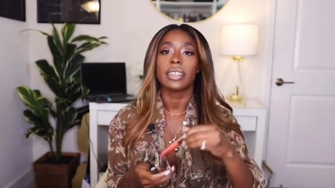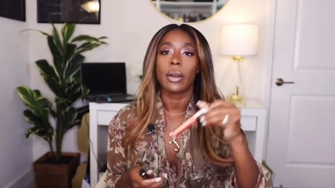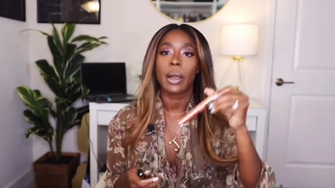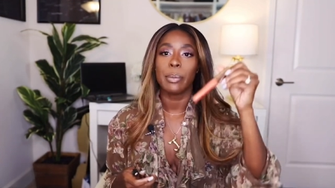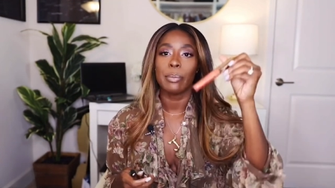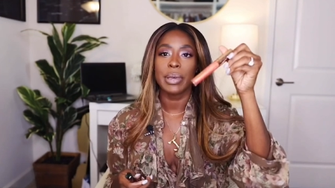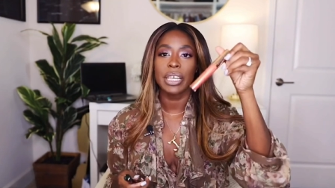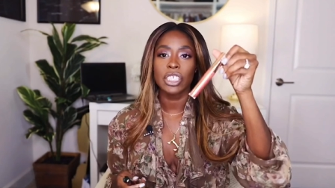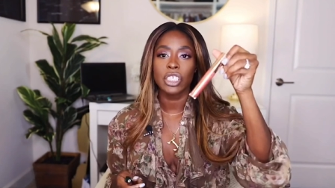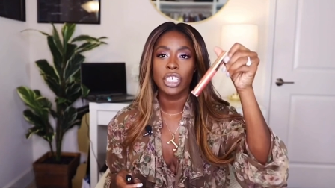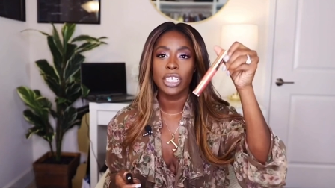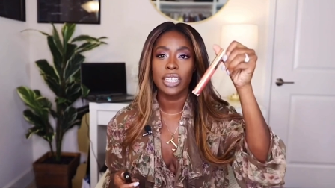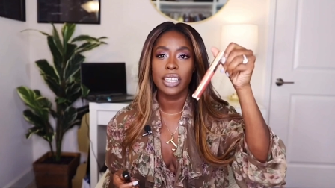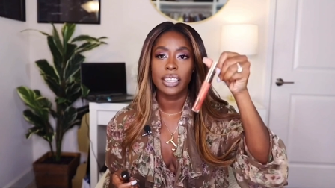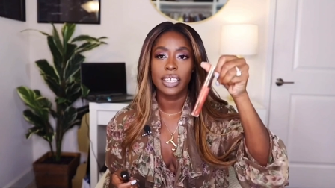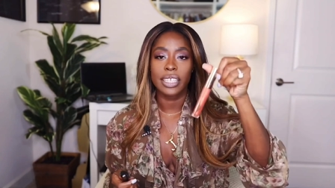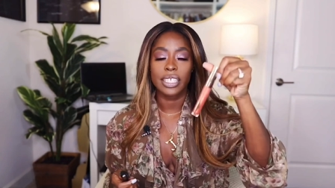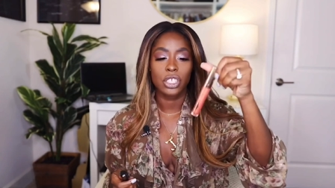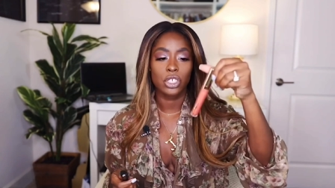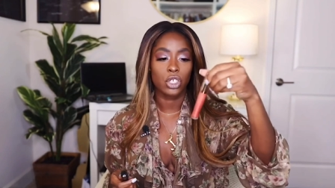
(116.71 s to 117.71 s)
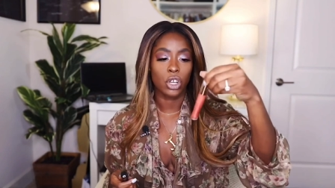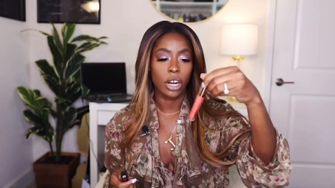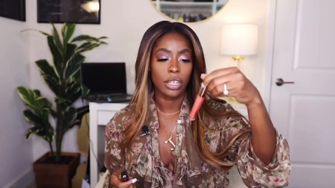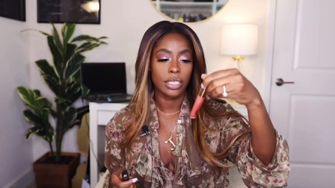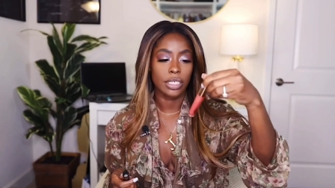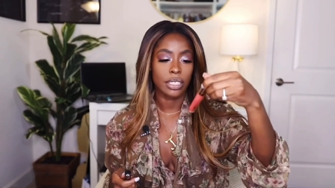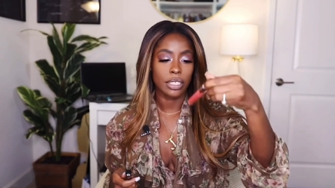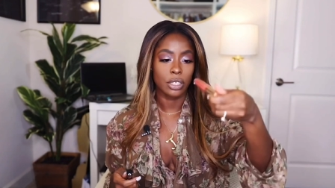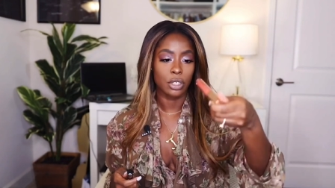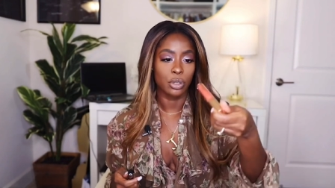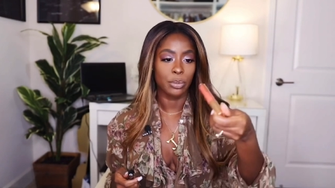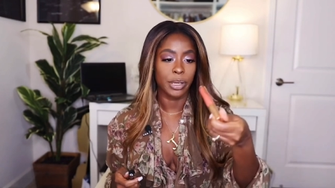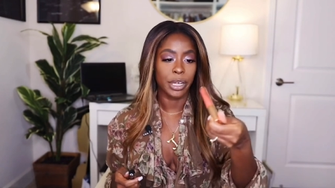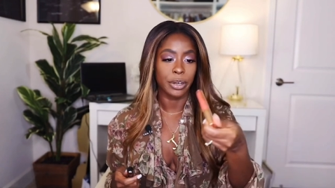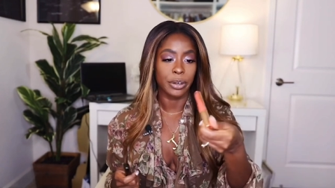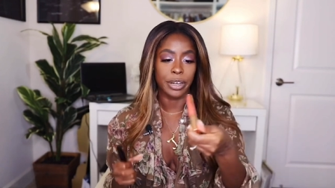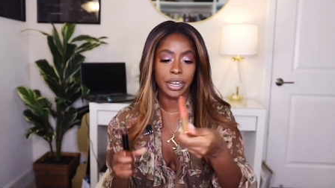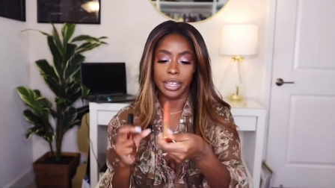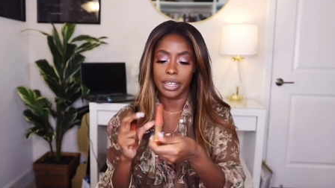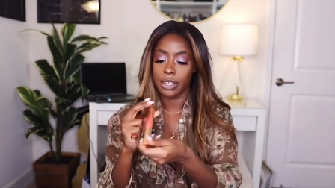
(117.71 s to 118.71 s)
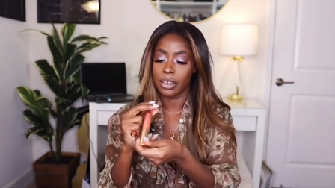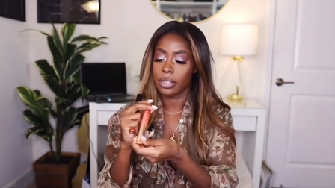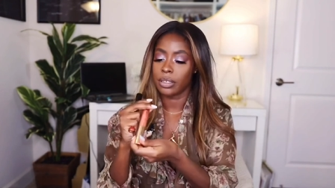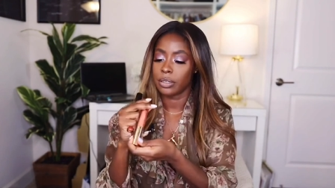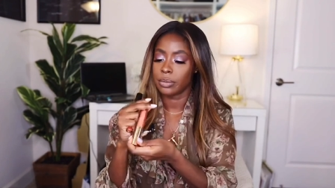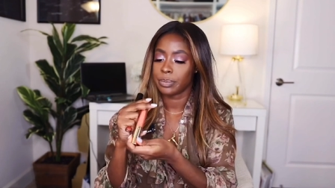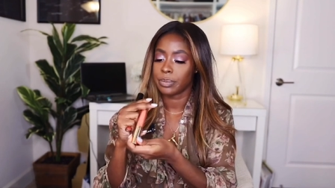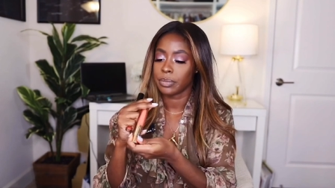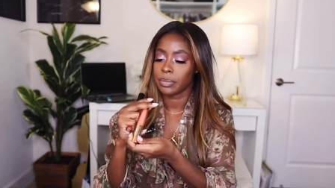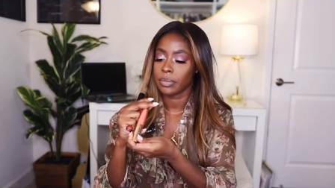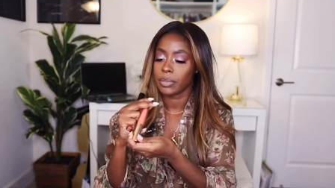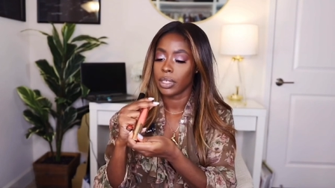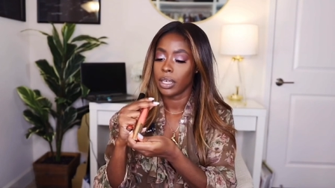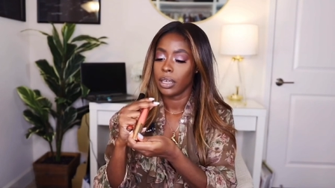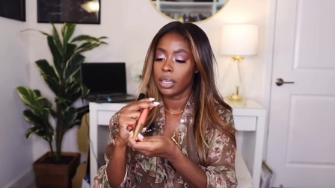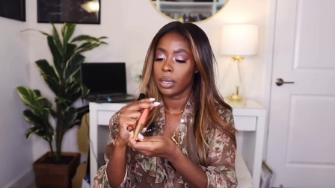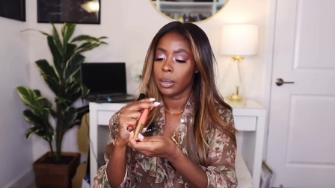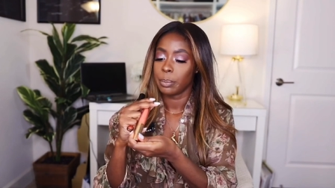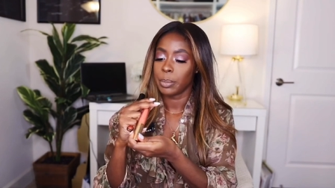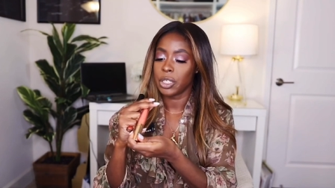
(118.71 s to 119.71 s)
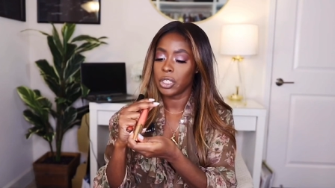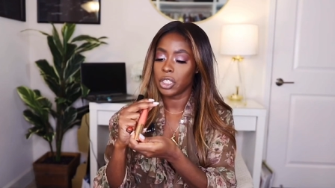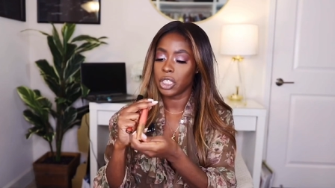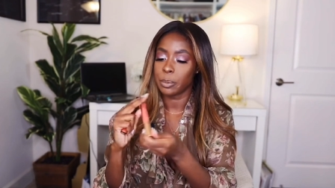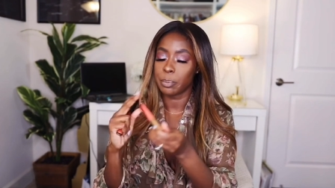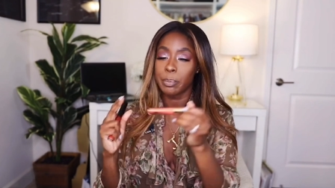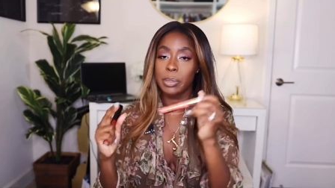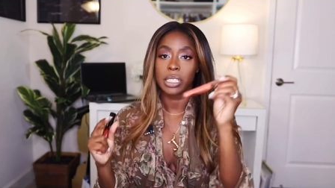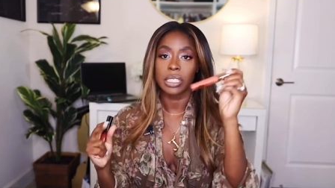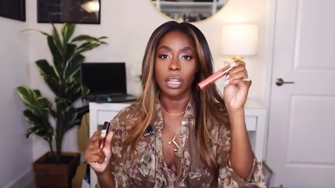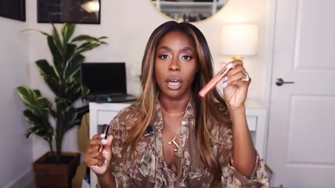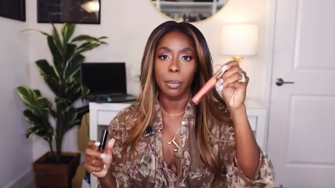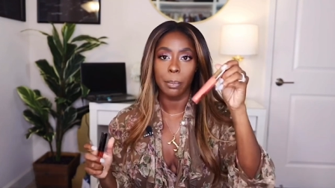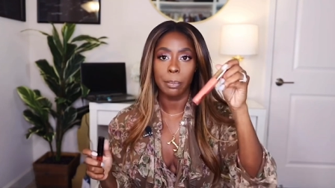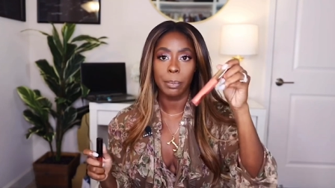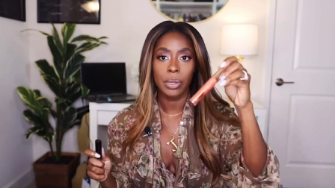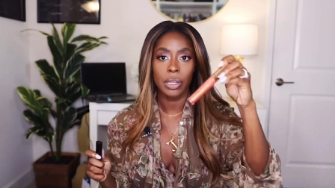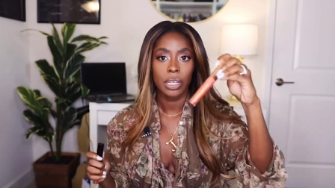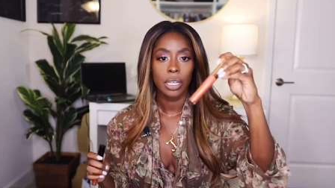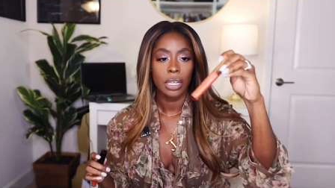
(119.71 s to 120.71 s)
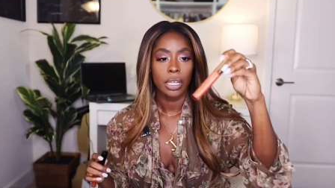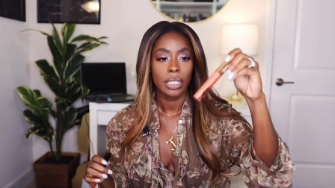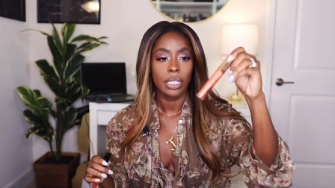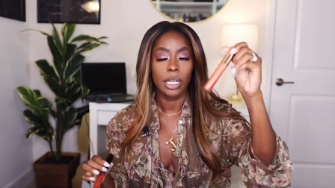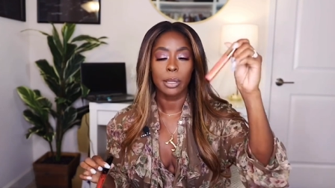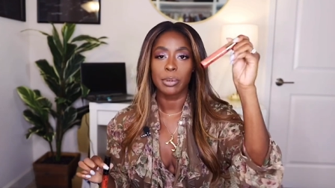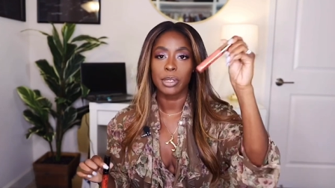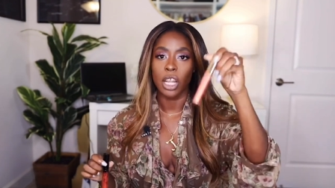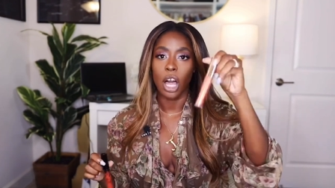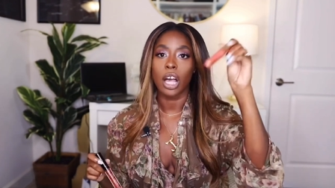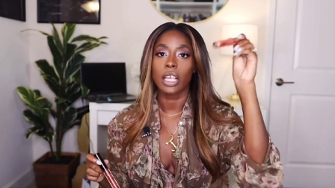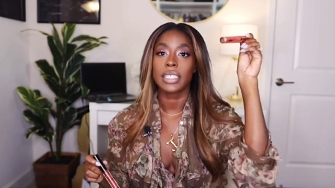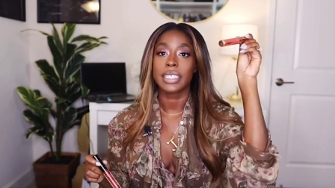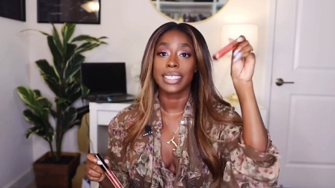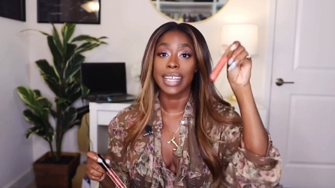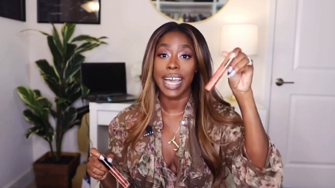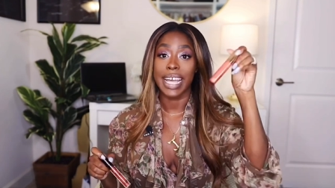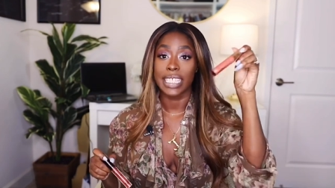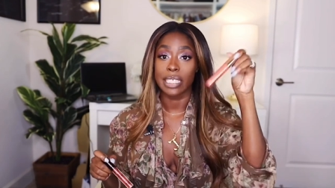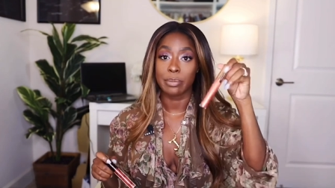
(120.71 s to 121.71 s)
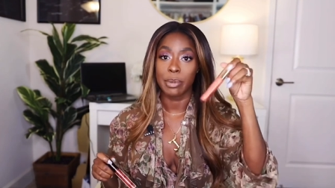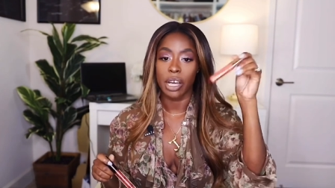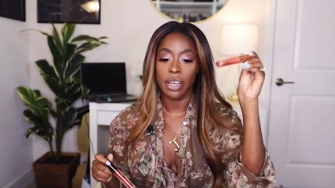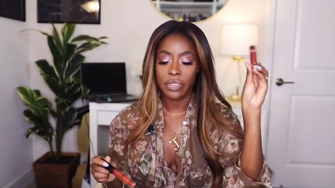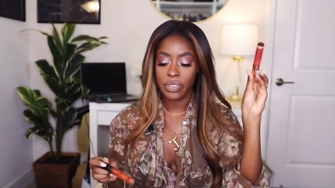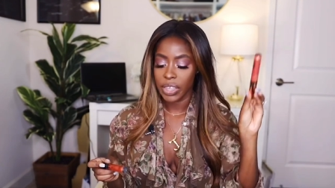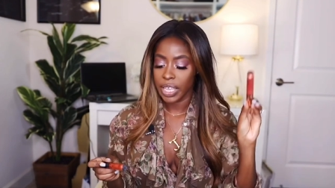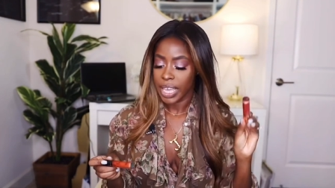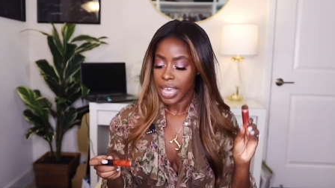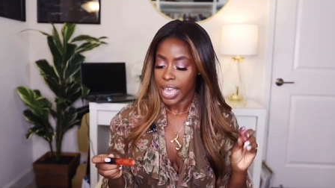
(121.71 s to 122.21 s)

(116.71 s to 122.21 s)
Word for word: Now I mentioned this Charlotte Tilbury Peachy Plump lip gloss last month,